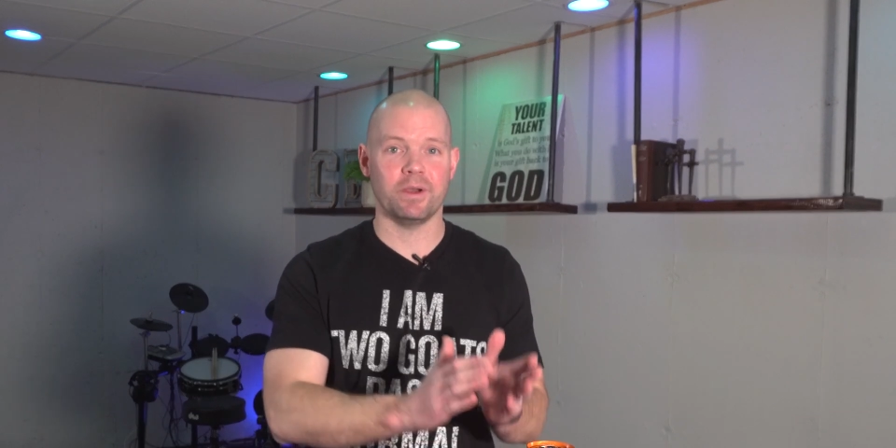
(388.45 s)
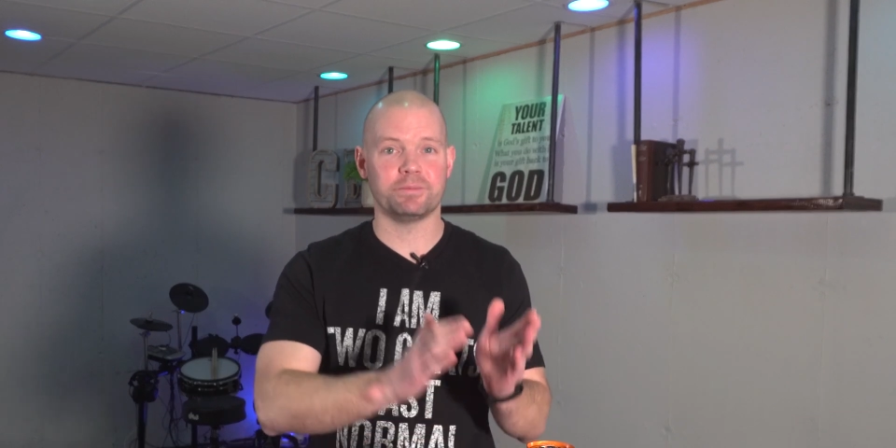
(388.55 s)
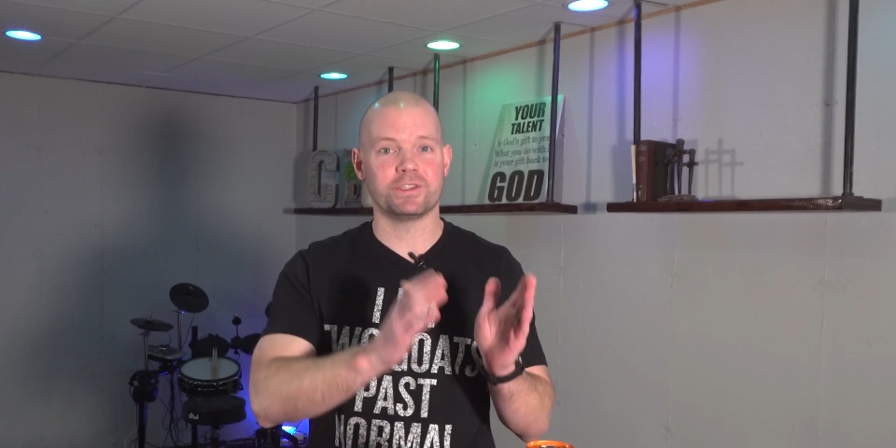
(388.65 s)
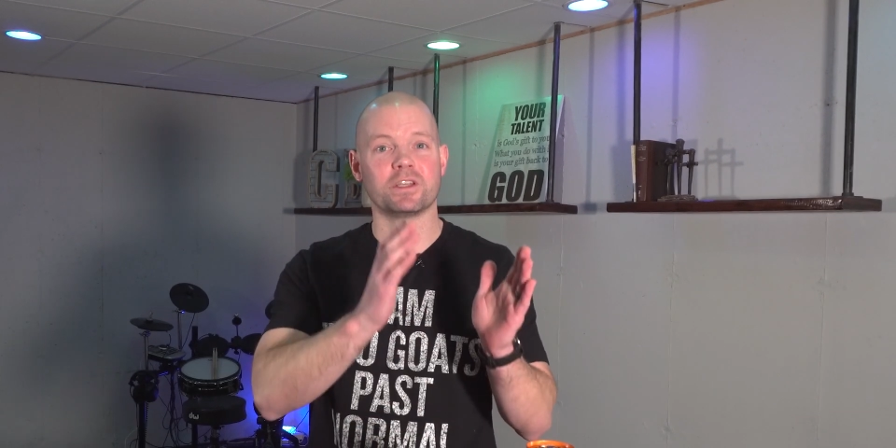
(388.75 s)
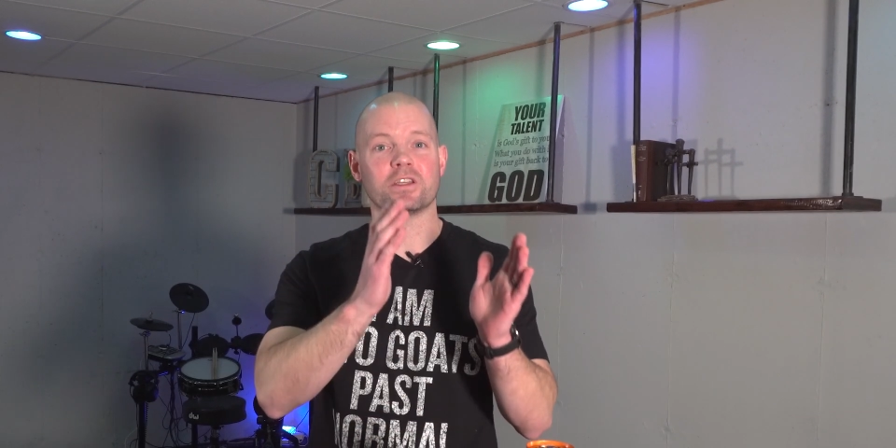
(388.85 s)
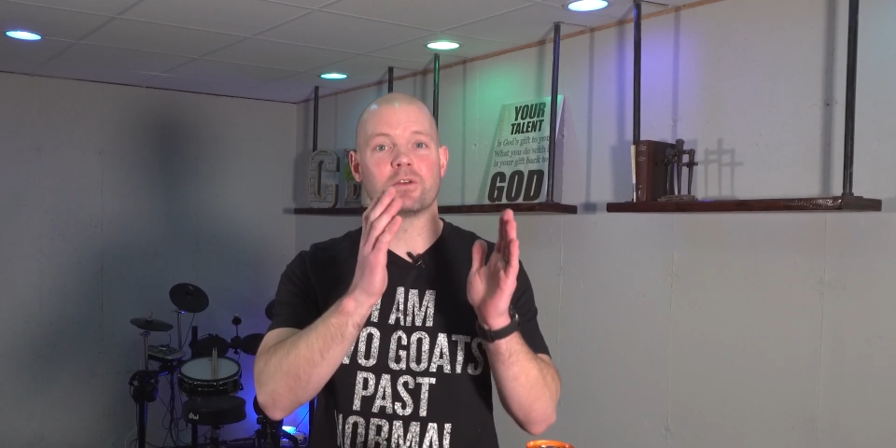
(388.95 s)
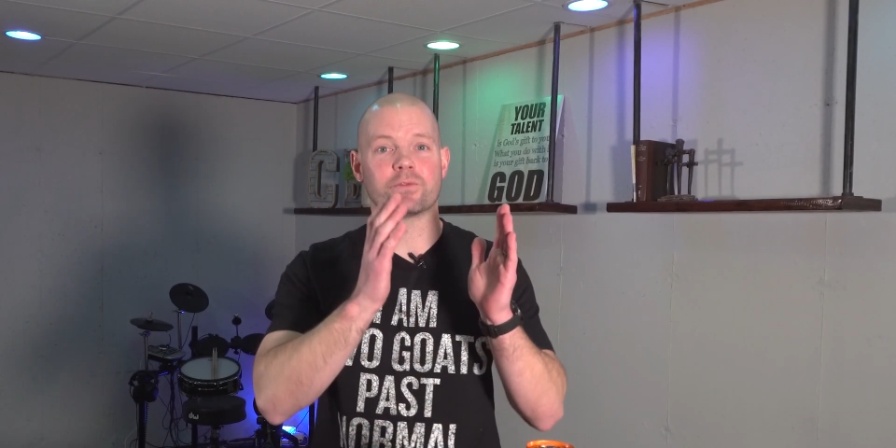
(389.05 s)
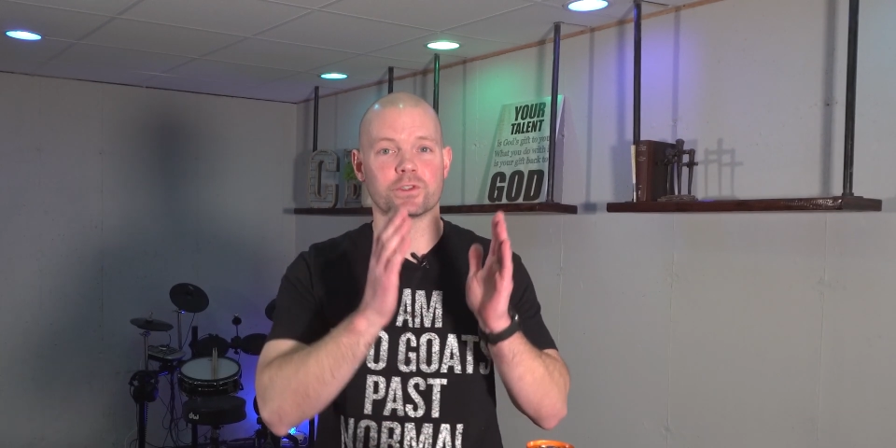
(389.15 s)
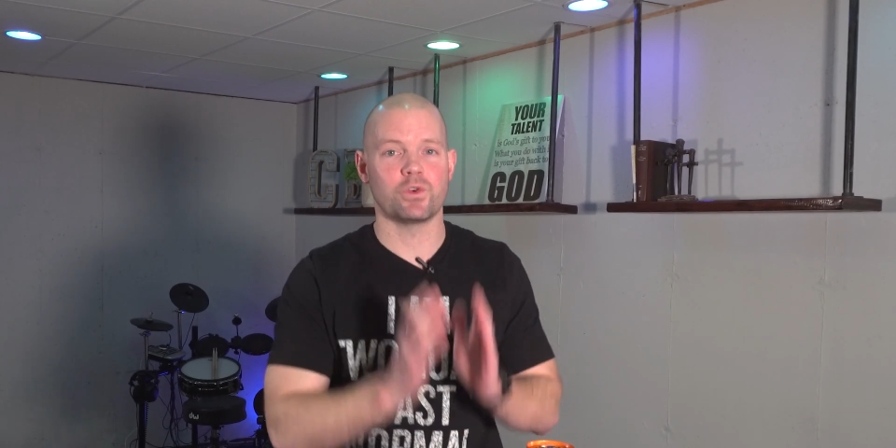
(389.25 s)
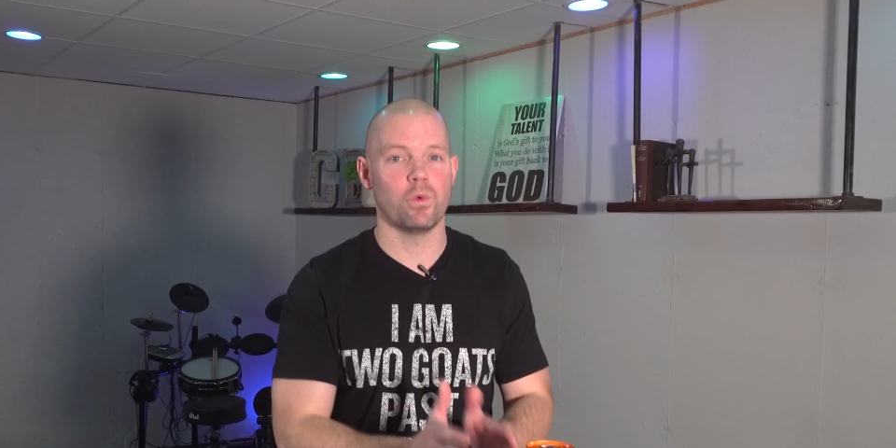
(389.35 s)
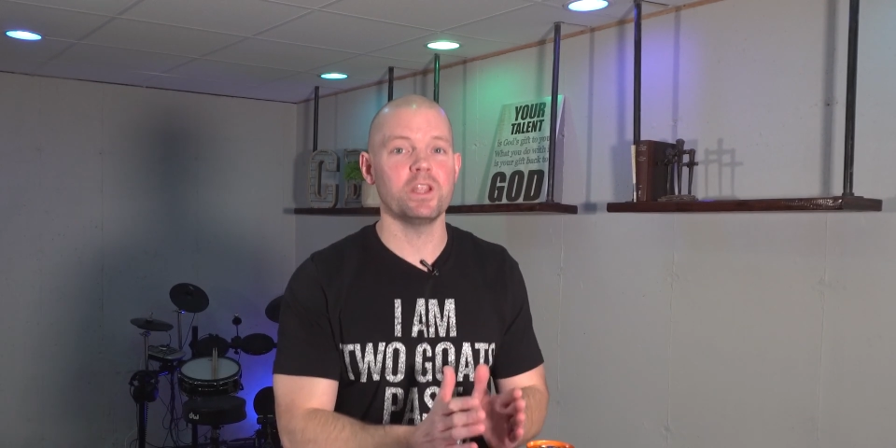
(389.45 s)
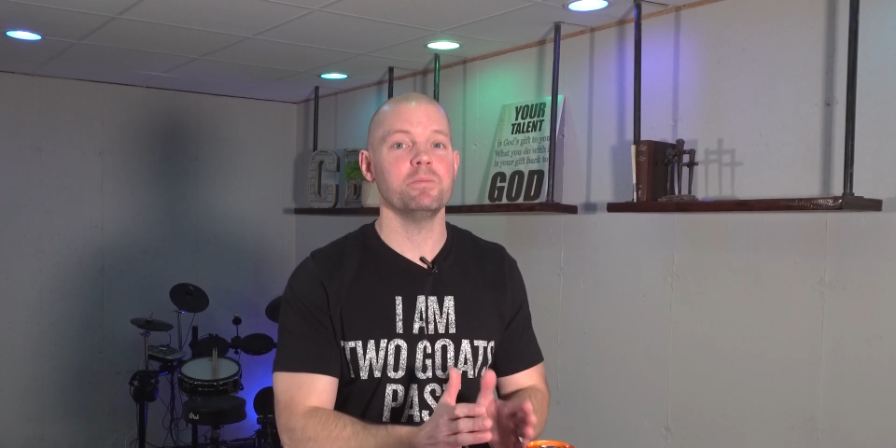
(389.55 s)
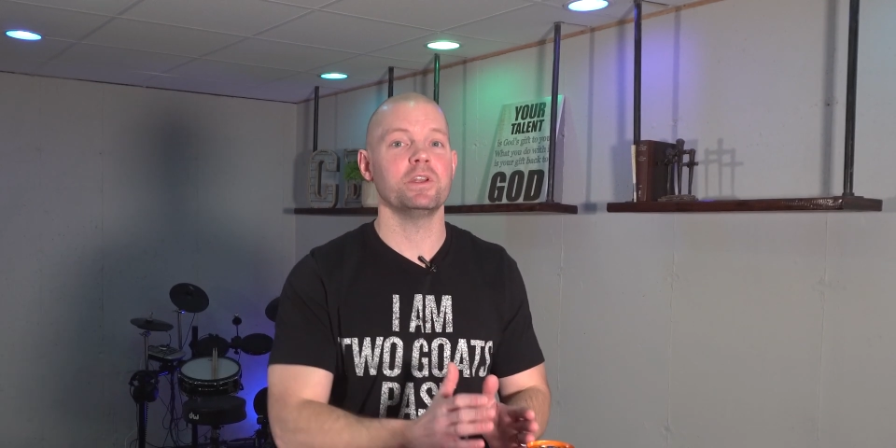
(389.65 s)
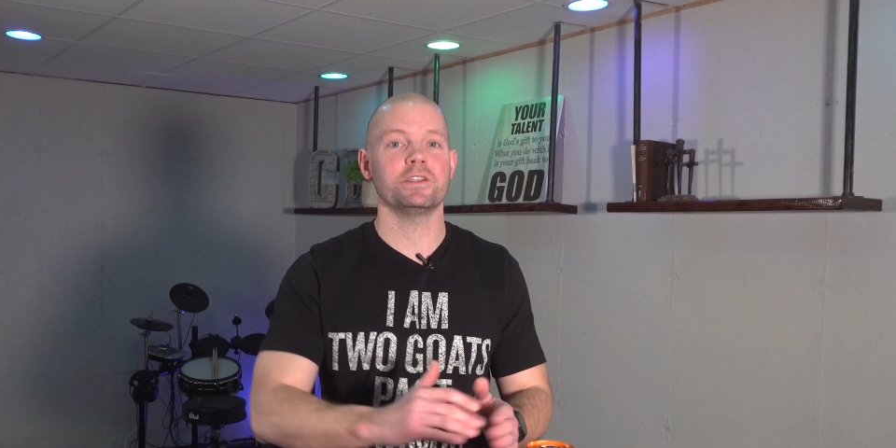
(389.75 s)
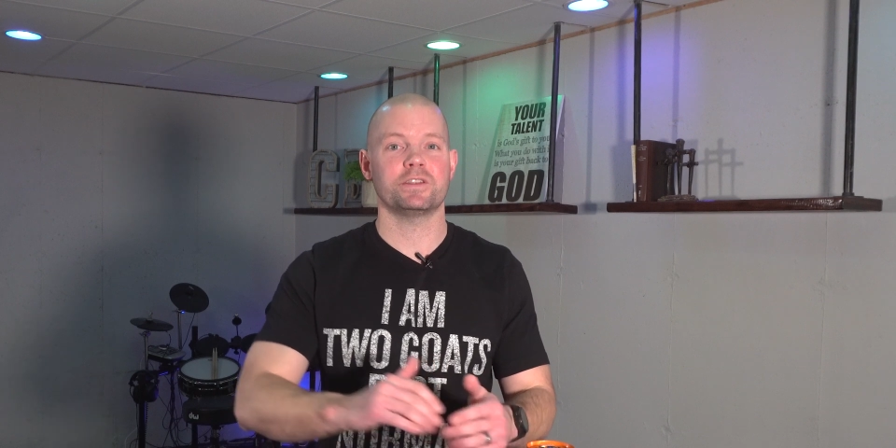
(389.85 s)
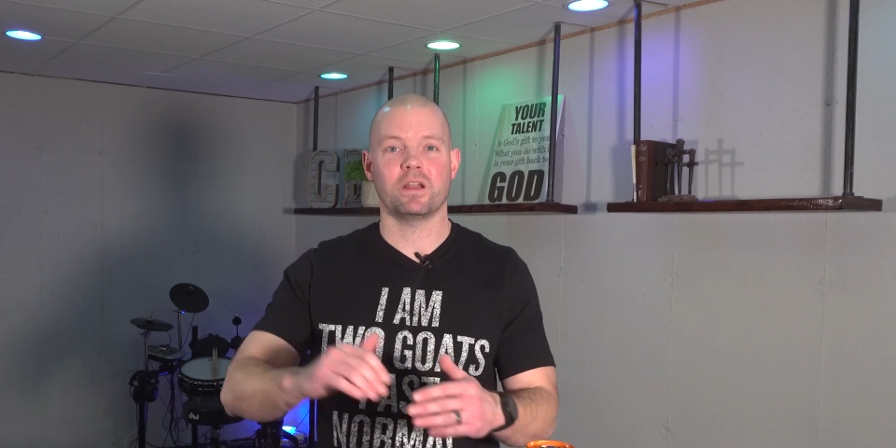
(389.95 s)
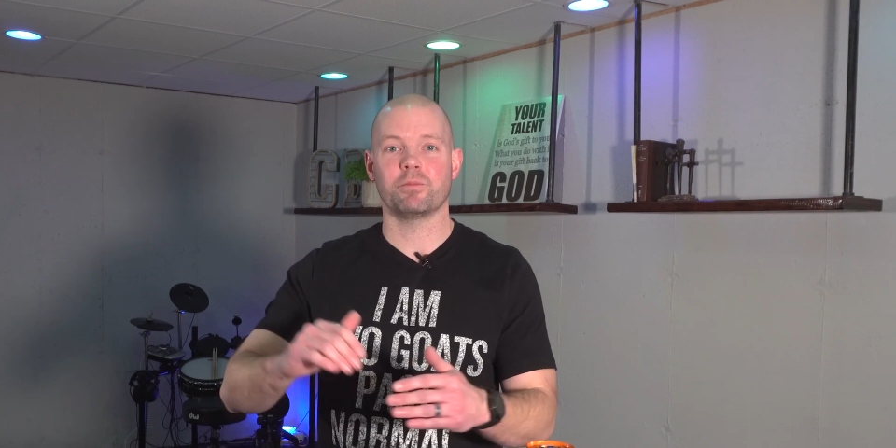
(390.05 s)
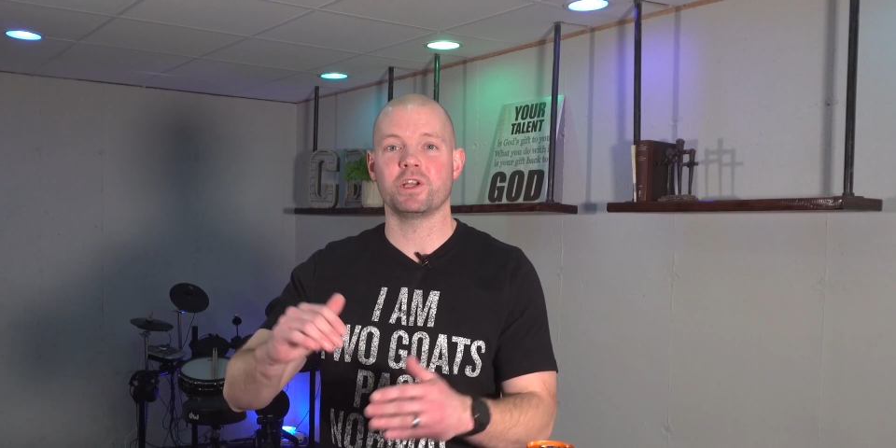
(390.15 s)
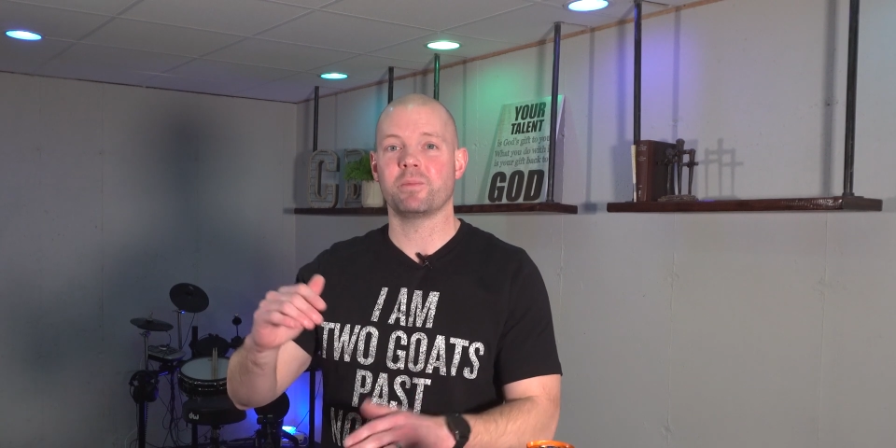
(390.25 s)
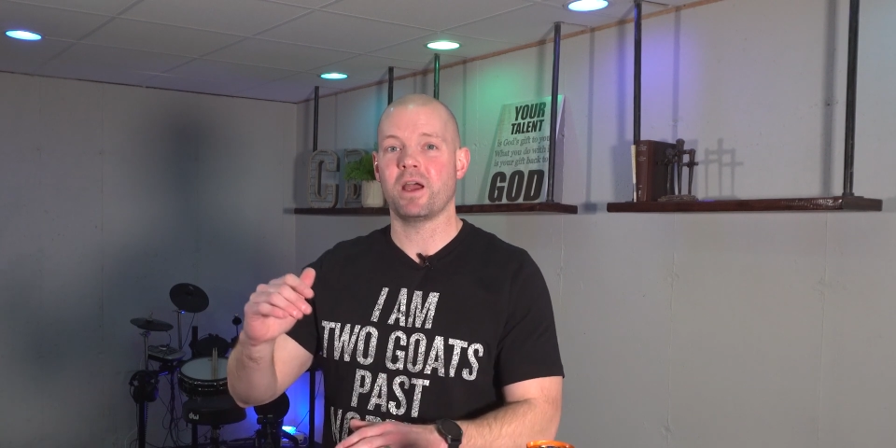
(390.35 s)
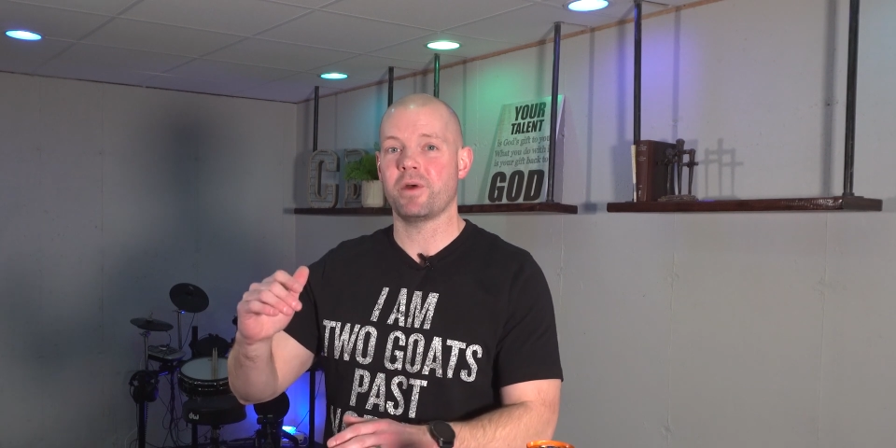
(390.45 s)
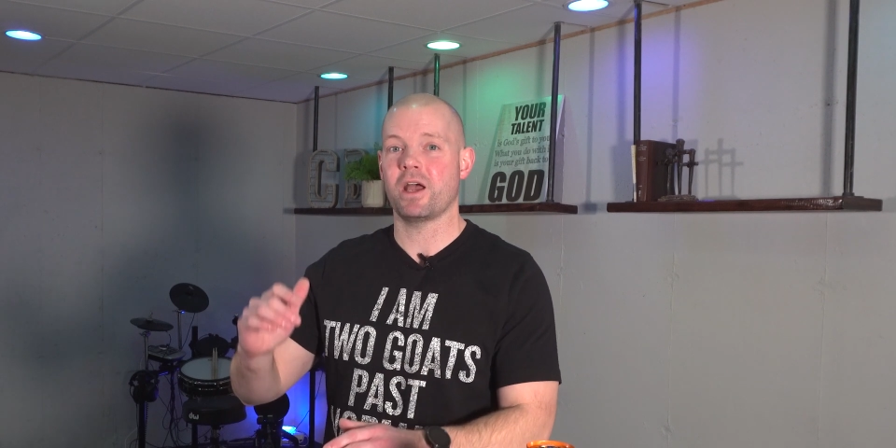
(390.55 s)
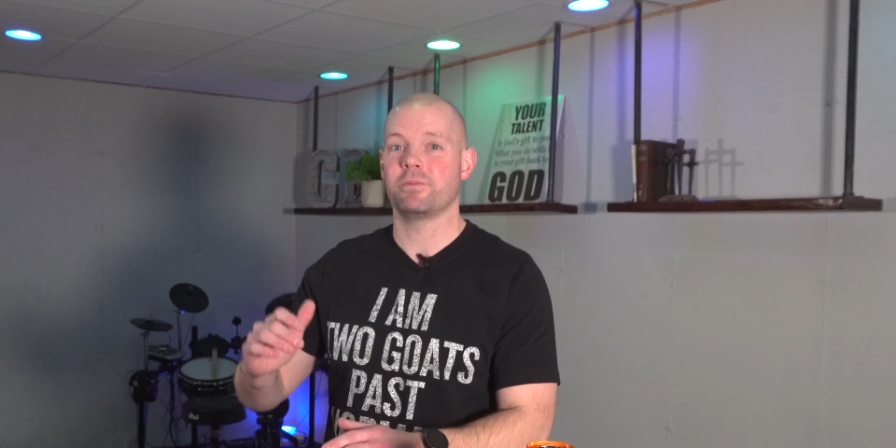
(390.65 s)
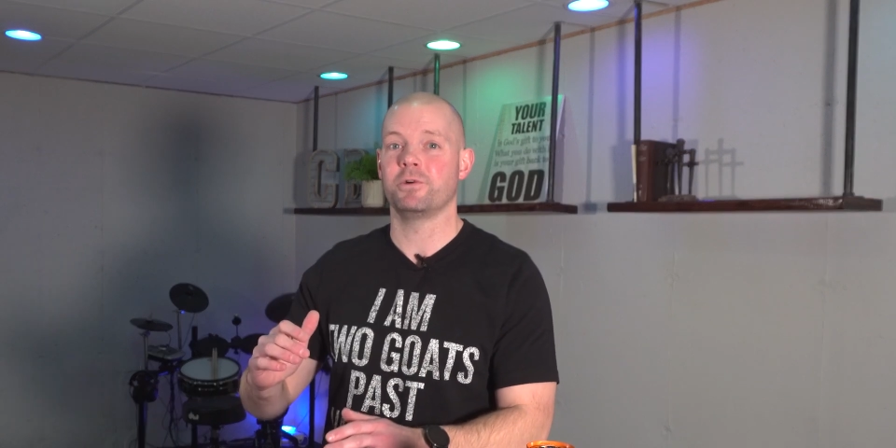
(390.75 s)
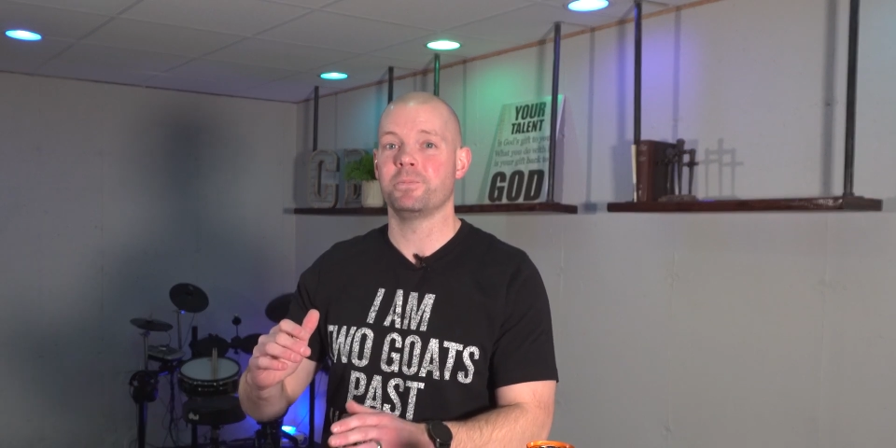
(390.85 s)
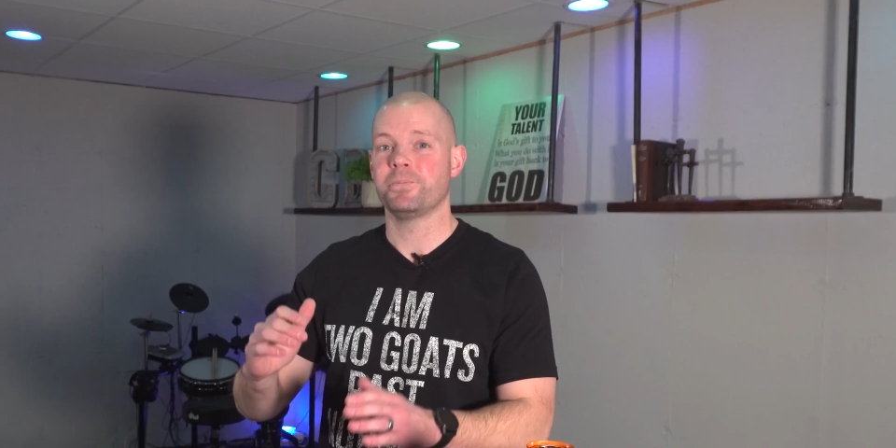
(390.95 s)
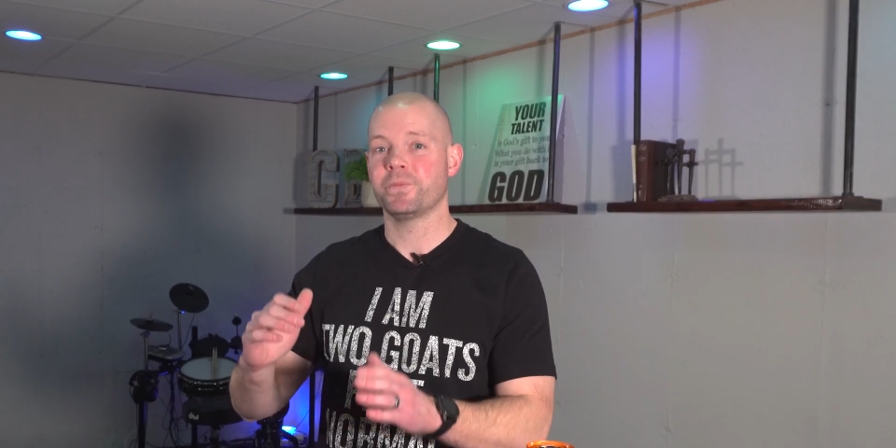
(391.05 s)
I'm sitting down for 20 minutes and I'm reading my Bible